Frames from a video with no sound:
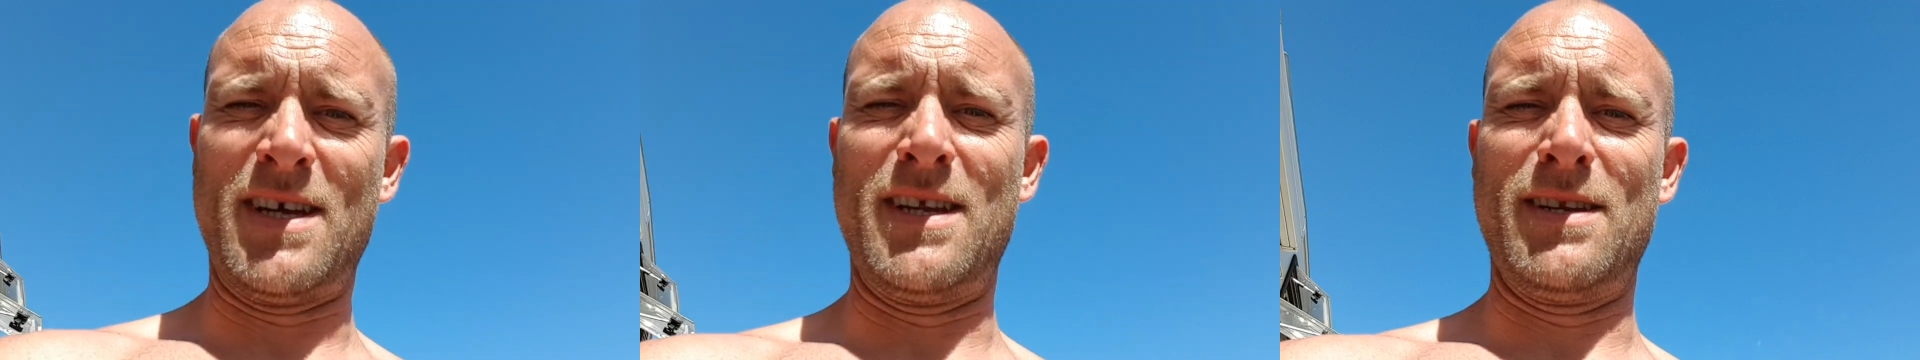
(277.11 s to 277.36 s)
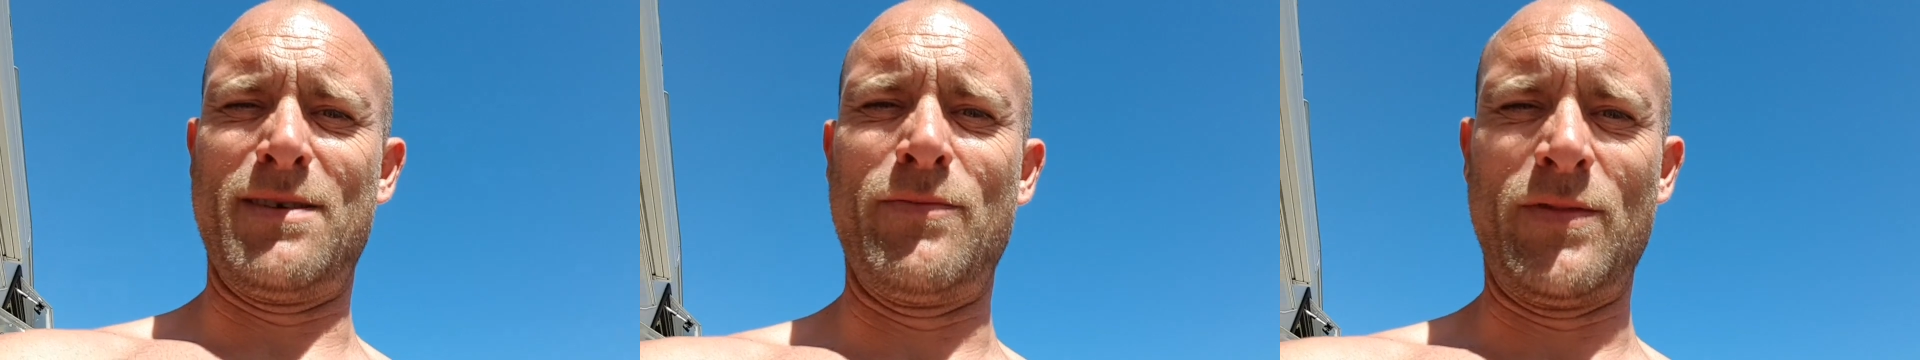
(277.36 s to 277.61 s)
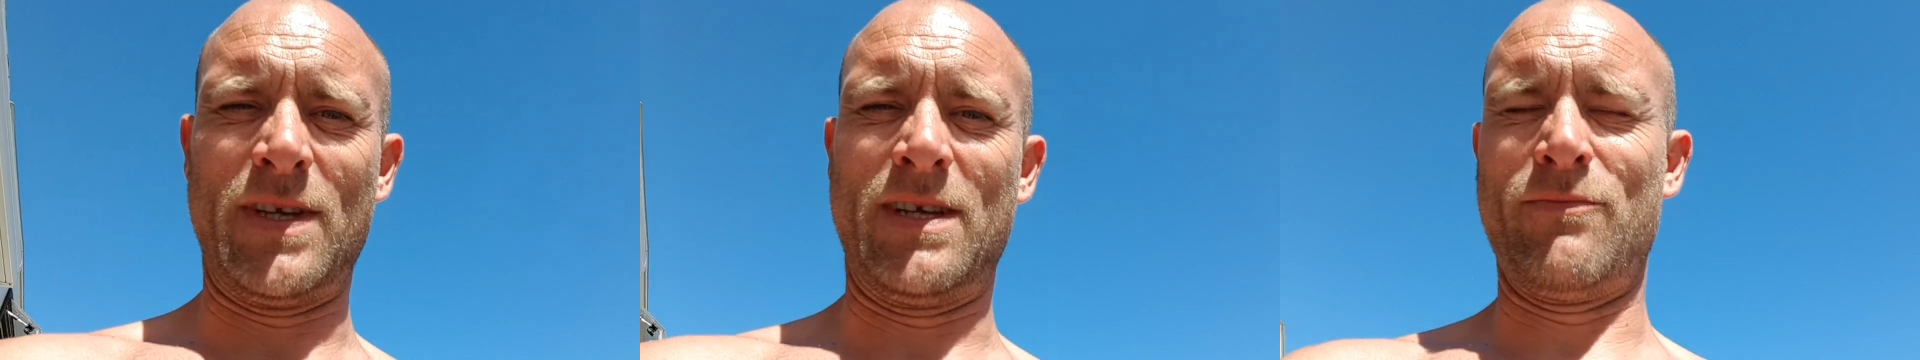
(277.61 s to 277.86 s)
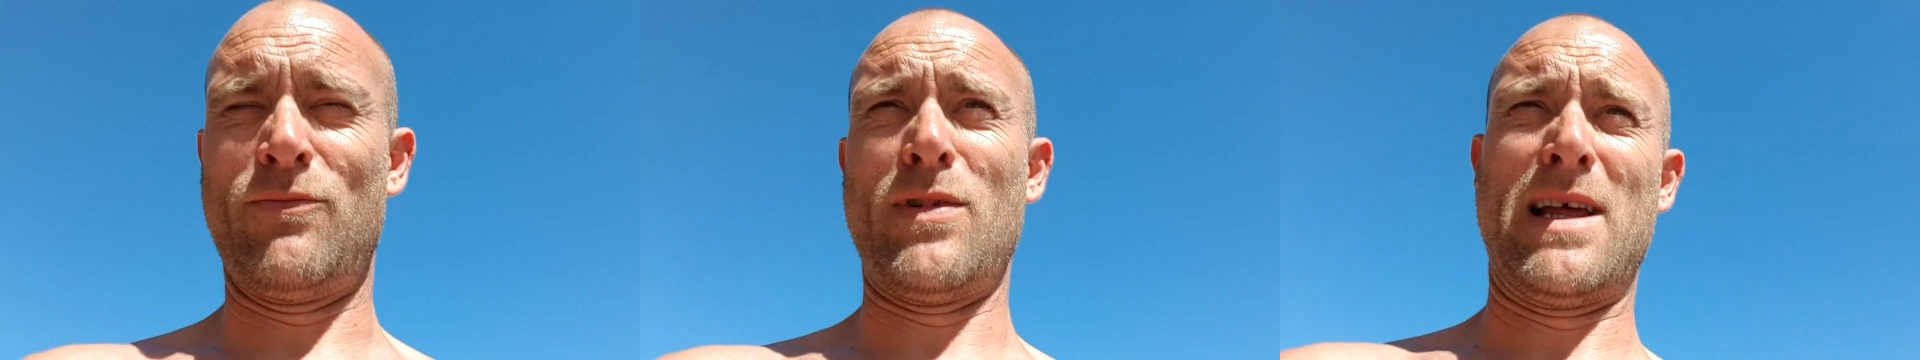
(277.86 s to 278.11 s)
and
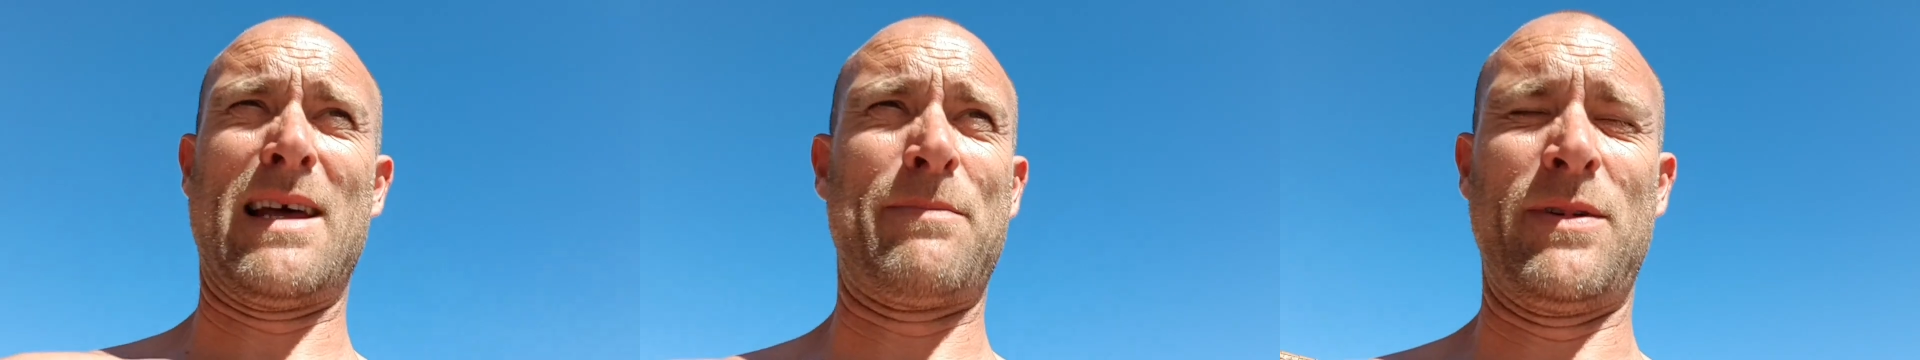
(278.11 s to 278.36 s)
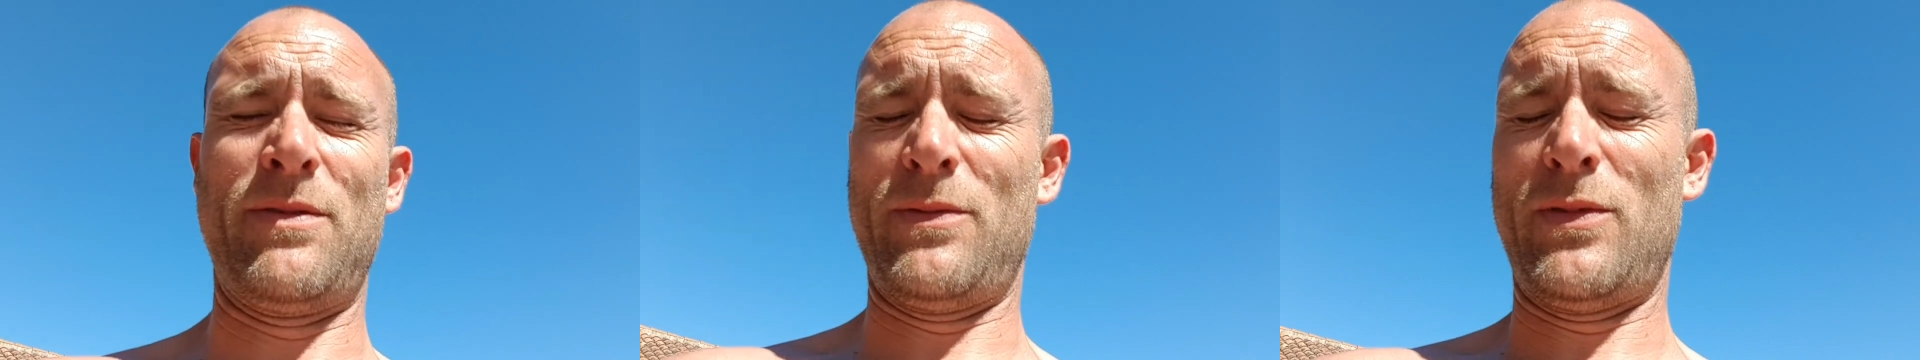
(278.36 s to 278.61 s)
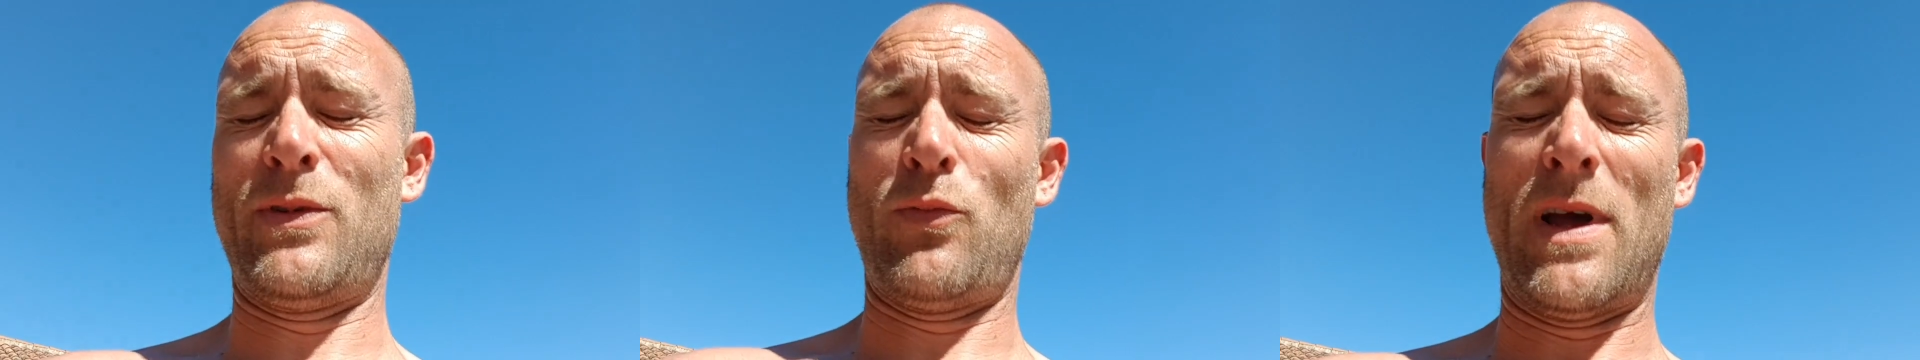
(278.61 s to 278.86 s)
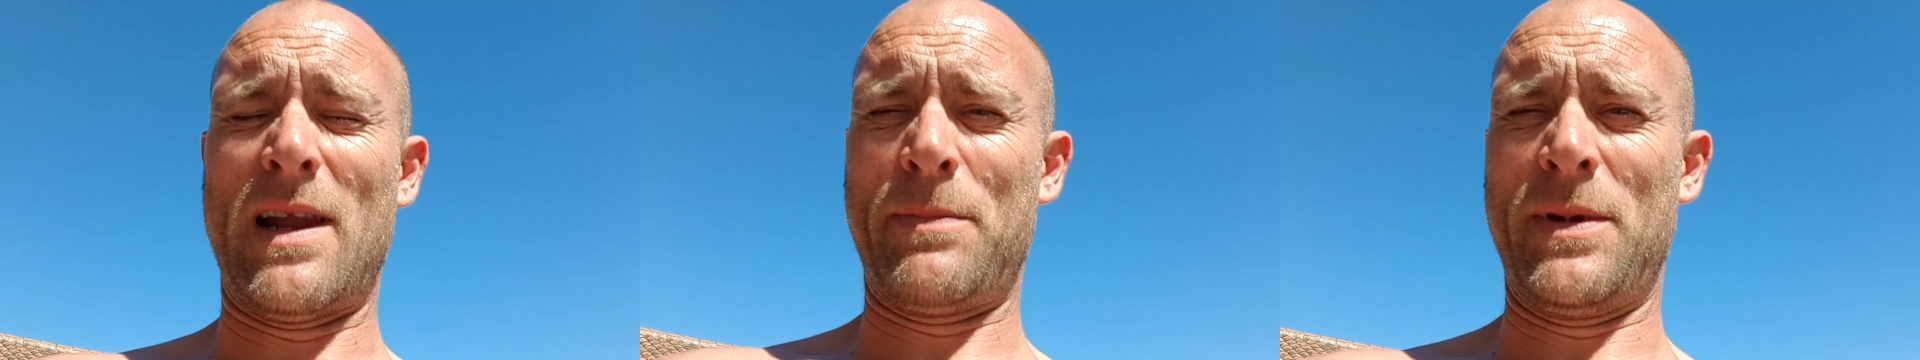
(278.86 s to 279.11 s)
we're well
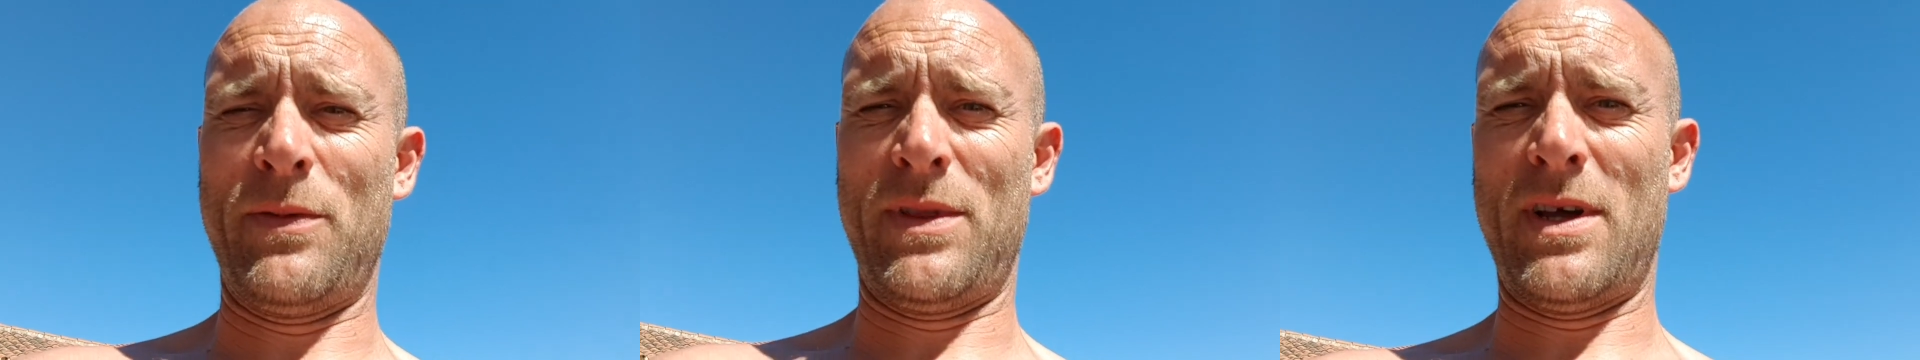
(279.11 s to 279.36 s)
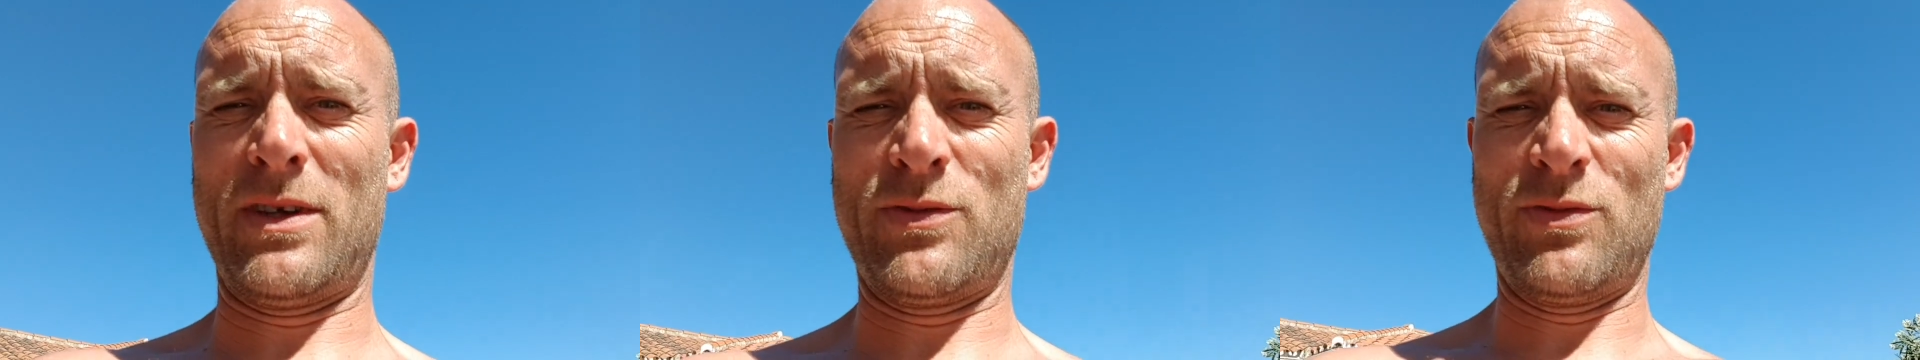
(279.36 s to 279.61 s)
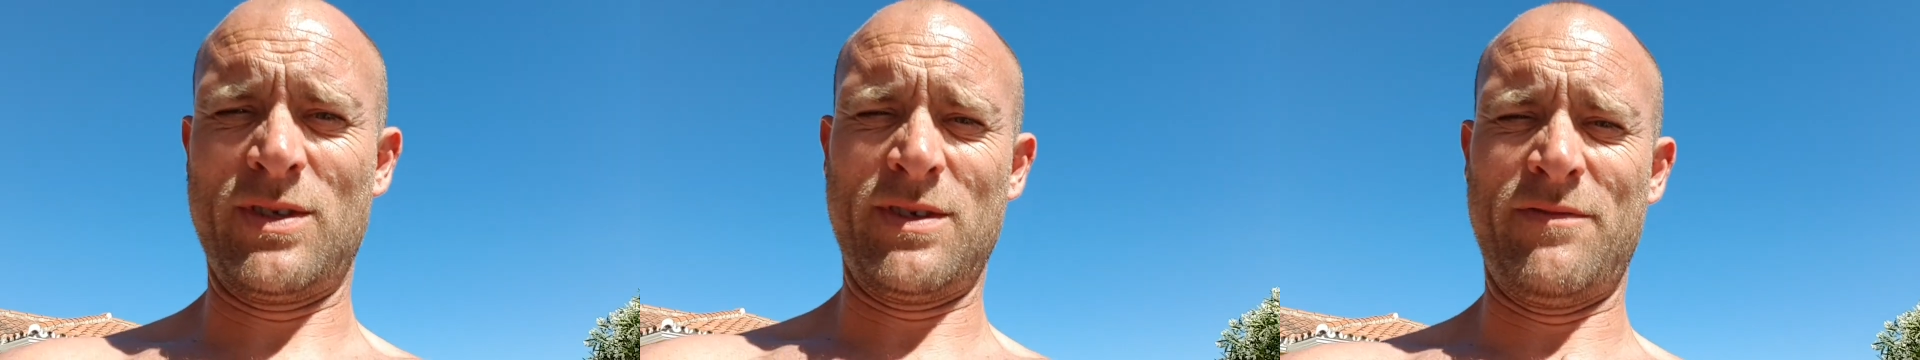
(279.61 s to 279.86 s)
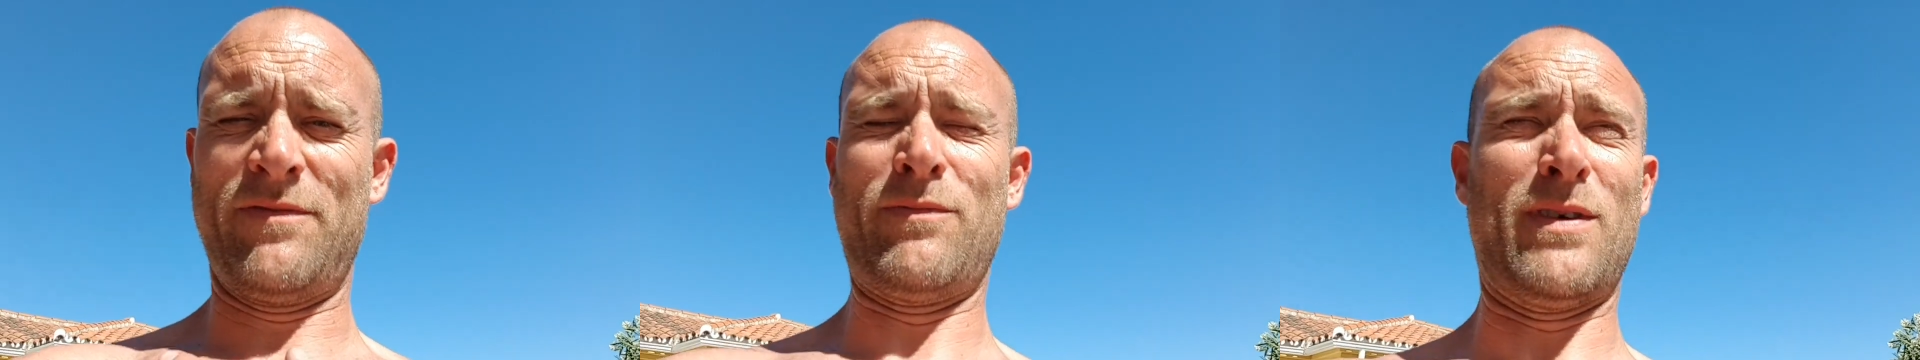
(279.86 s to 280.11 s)
happy with our choice
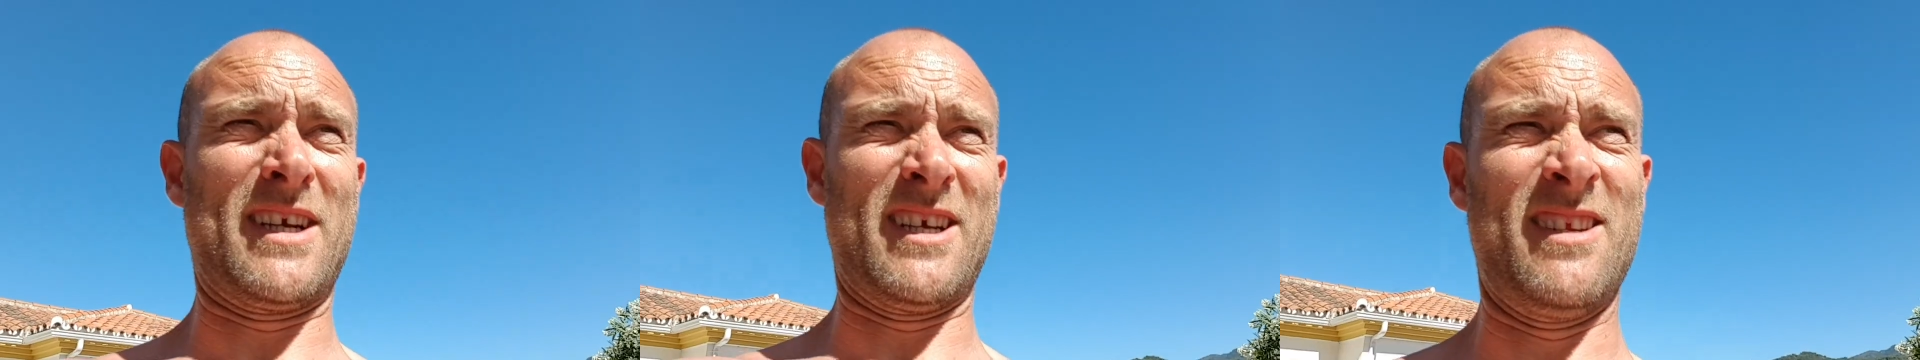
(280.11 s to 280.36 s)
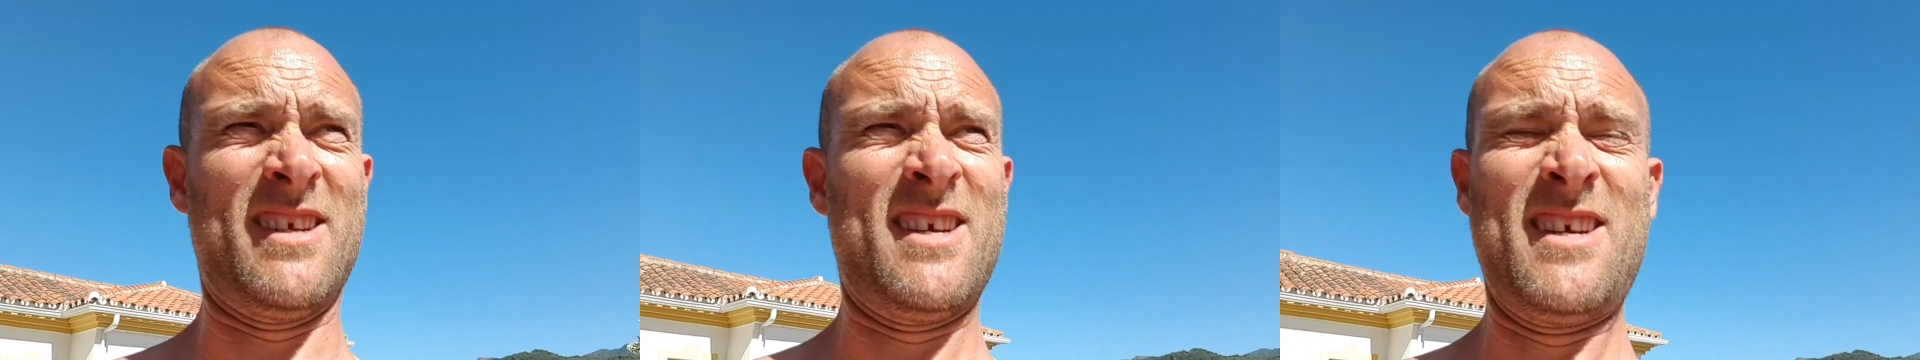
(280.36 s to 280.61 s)
of wagon.